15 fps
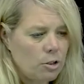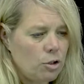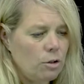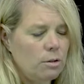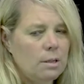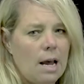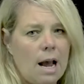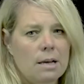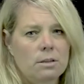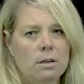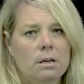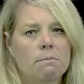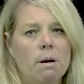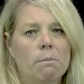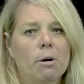choose to ask you
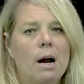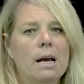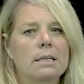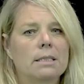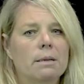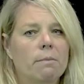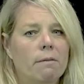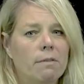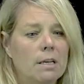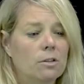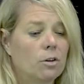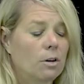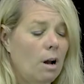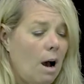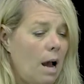to memorize some of these
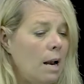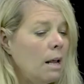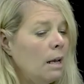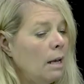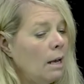or not.